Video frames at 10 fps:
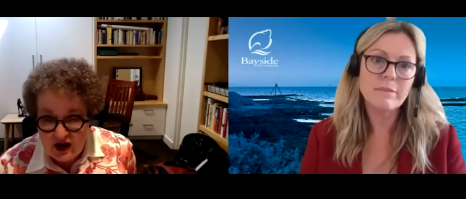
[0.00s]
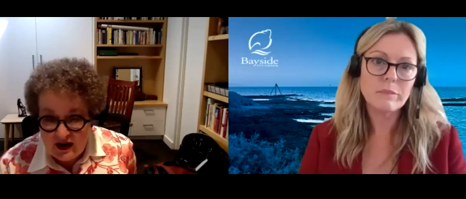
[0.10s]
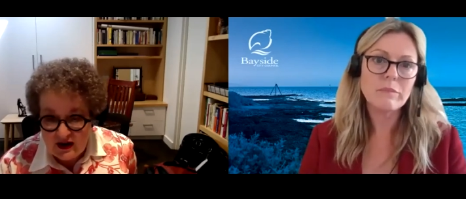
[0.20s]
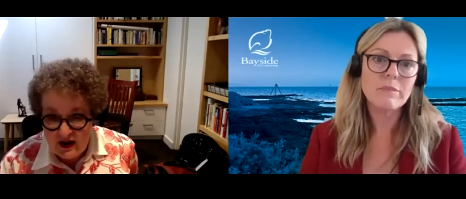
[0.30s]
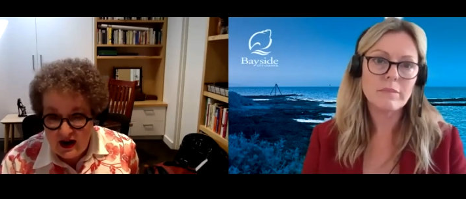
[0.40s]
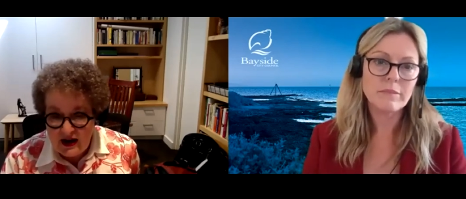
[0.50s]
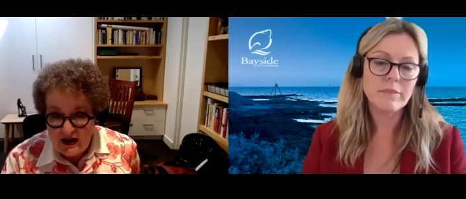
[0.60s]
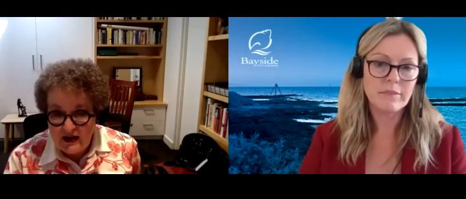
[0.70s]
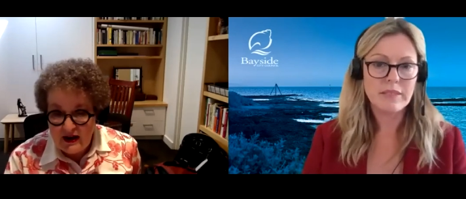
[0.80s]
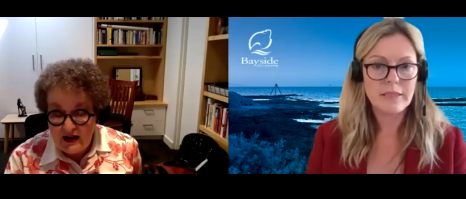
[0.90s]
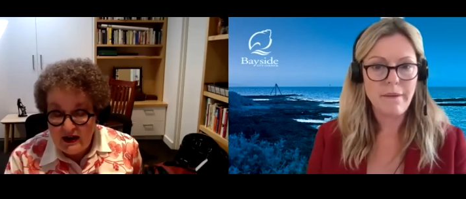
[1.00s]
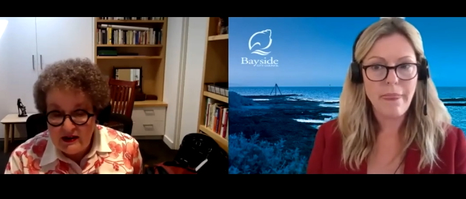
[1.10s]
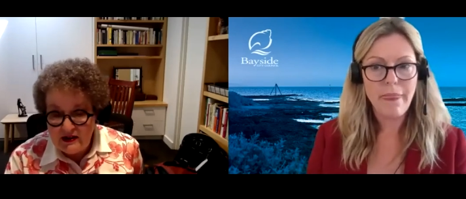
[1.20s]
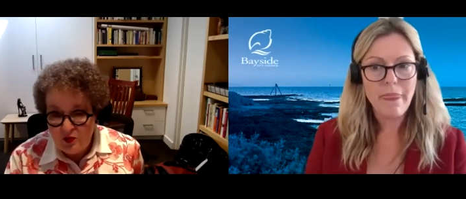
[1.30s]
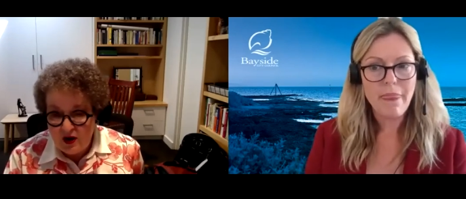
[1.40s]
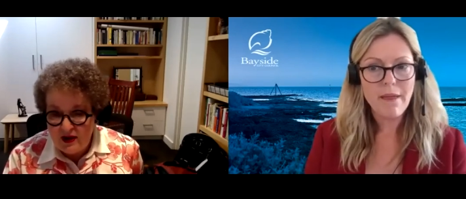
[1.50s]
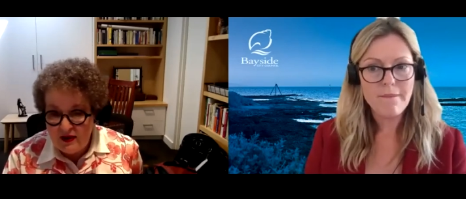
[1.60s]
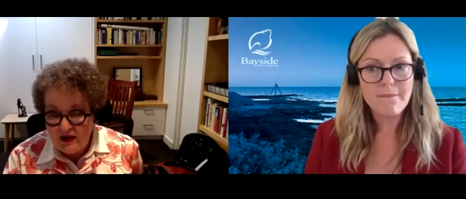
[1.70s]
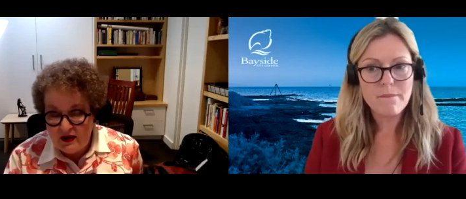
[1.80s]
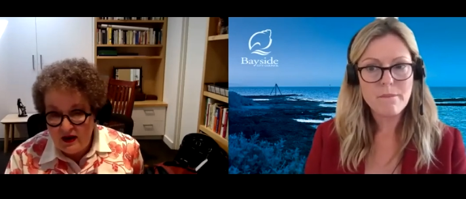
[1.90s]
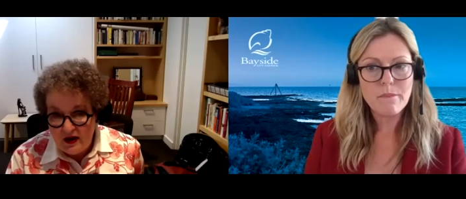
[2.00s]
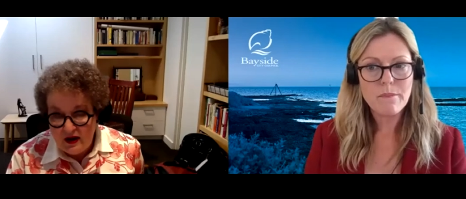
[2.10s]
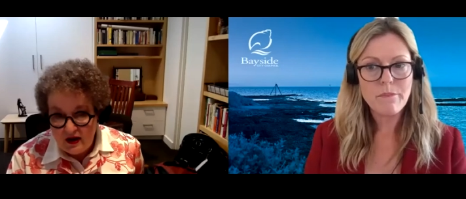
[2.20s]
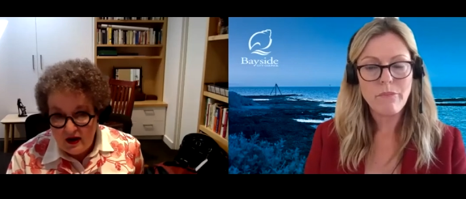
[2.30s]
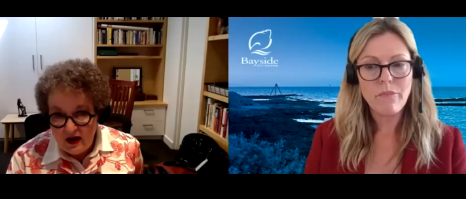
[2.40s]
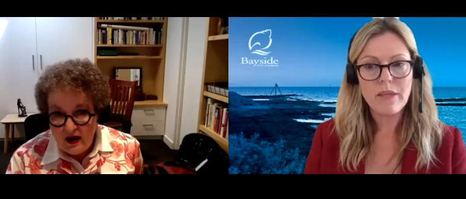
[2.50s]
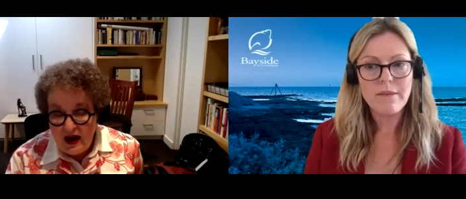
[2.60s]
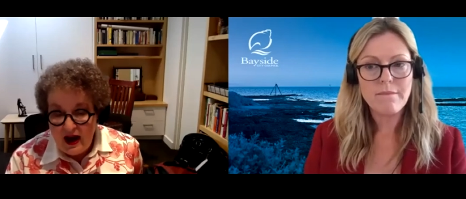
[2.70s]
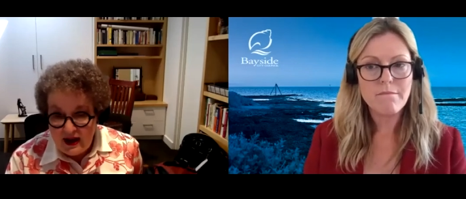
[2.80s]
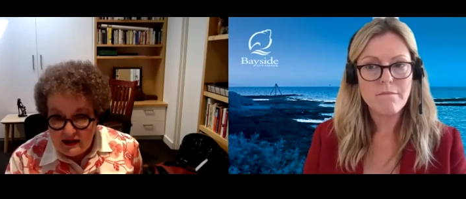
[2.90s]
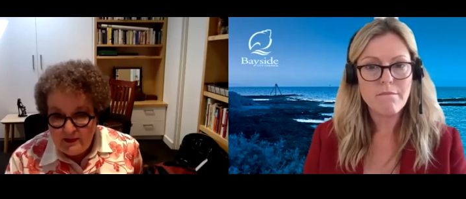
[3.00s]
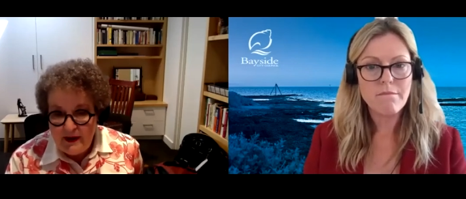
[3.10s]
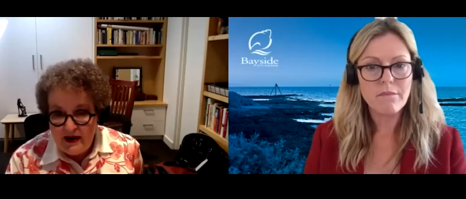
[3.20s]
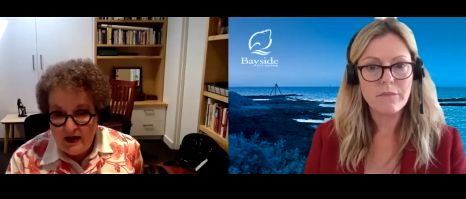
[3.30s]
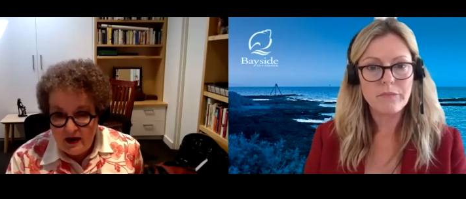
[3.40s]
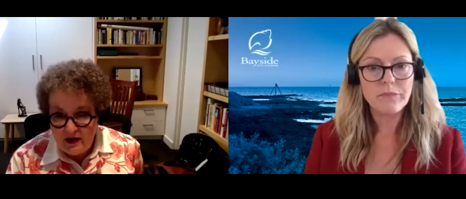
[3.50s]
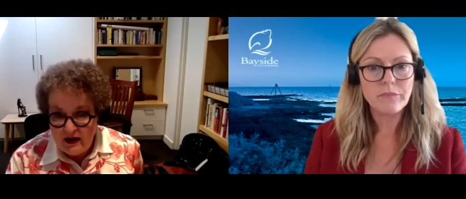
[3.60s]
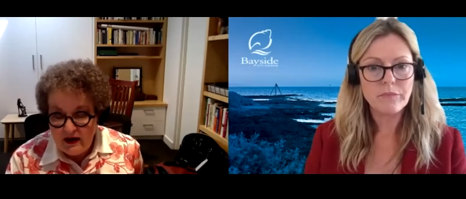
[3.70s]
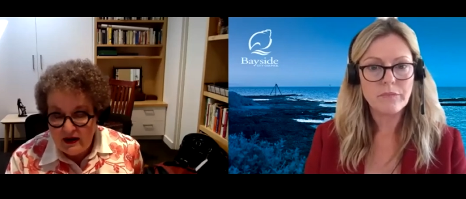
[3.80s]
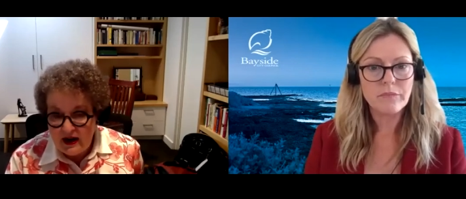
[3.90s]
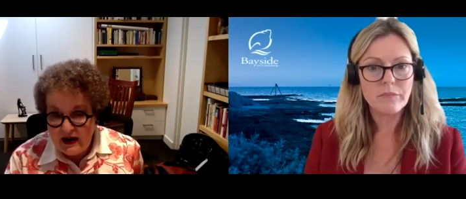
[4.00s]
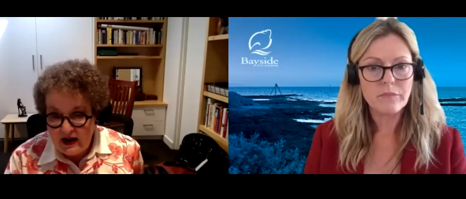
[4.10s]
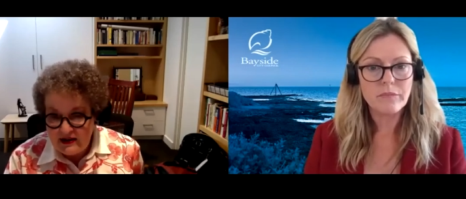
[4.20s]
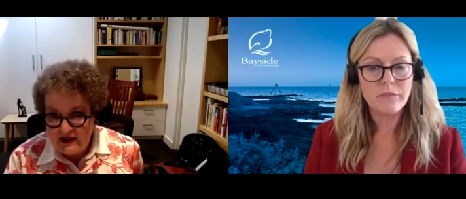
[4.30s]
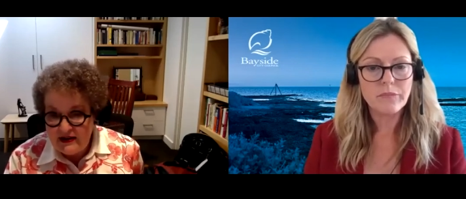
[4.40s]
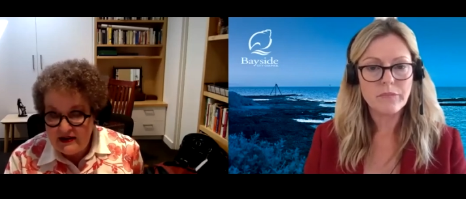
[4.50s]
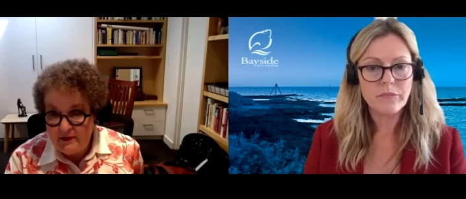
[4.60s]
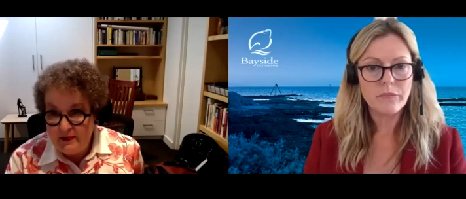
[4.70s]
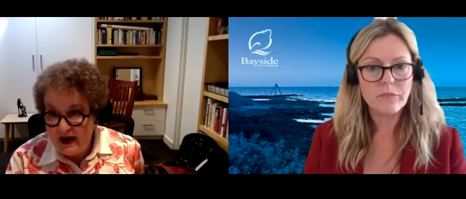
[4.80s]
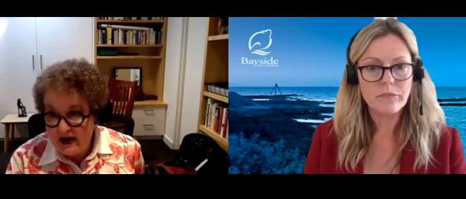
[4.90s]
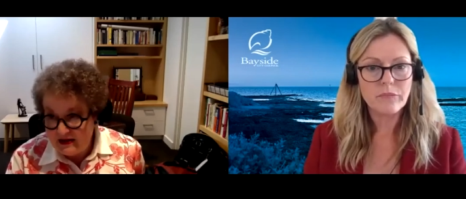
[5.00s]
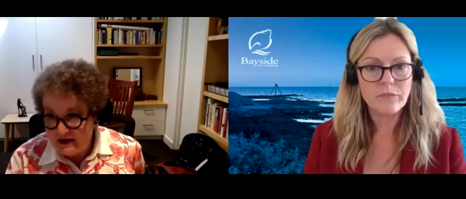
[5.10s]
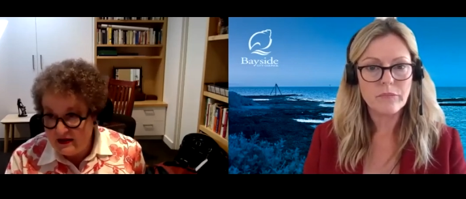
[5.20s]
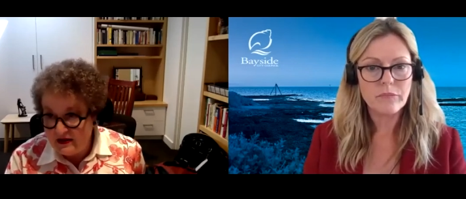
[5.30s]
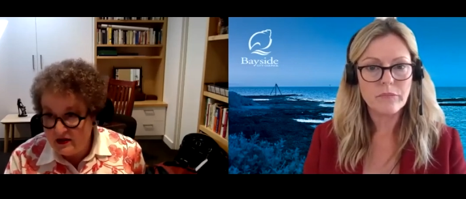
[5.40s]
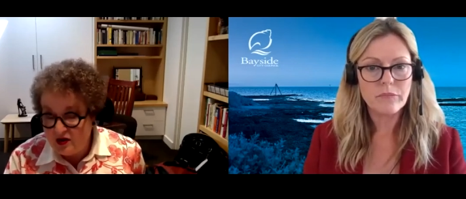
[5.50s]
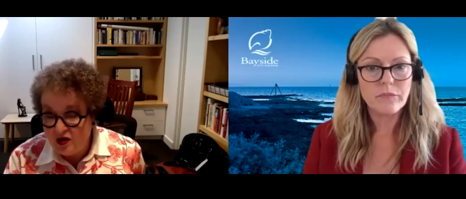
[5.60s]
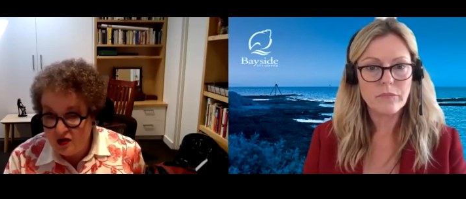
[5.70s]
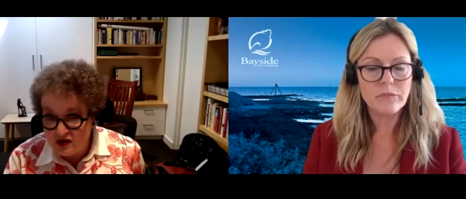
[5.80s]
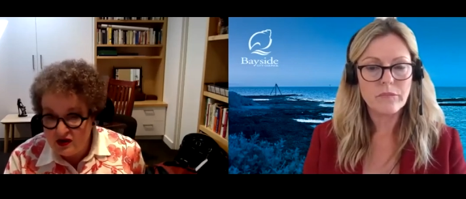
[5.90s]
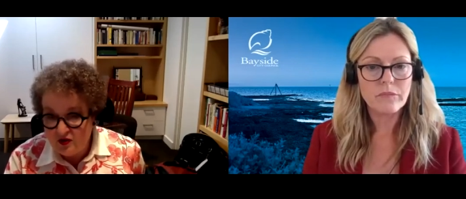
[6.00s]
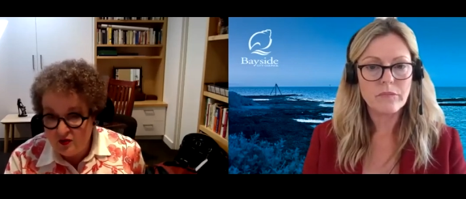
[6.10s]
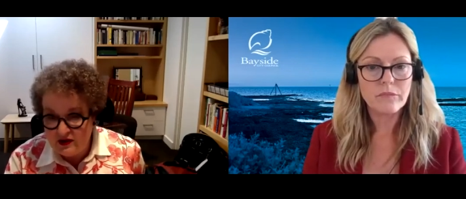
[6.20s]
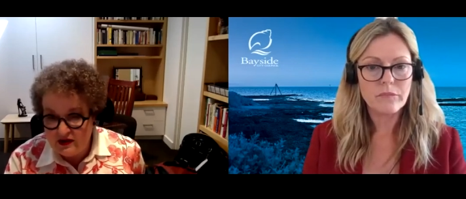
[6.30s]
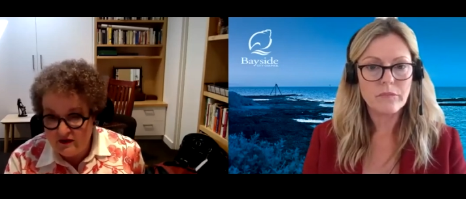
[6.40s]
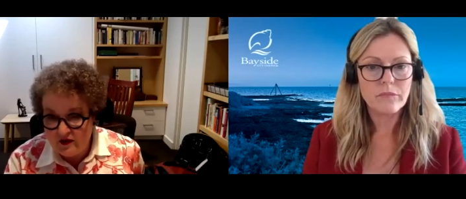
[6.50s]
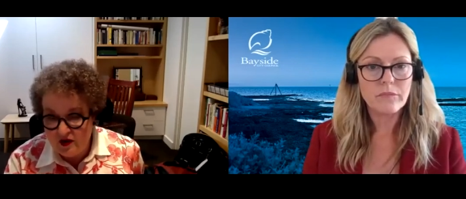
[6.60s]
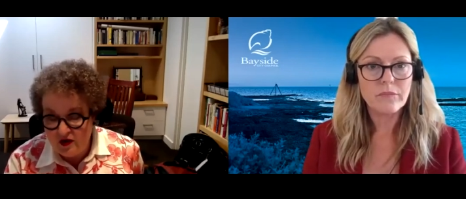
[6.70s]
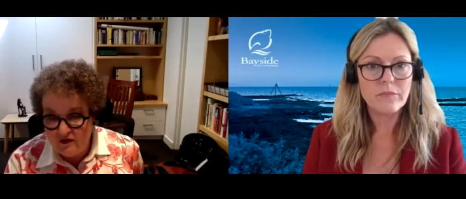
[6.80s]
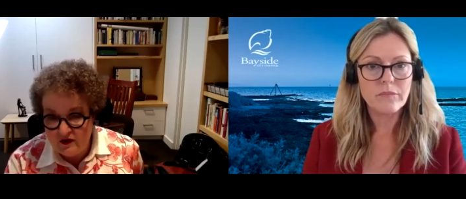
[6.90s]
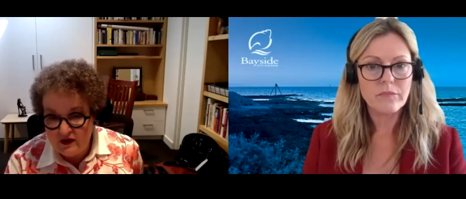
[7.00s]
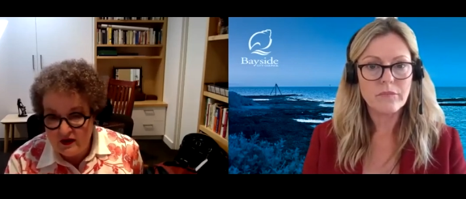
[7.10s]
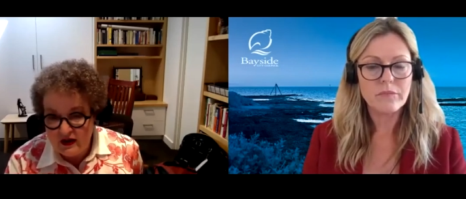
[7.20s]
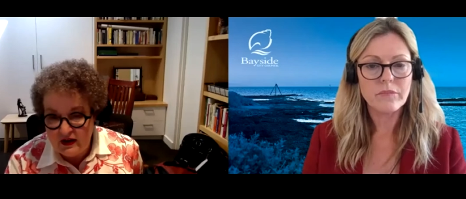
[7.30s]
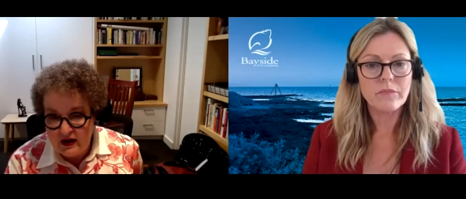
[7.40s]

Speaker 1: and, and it is one that uh, has been, I think, an unanticipated consequence of COVID that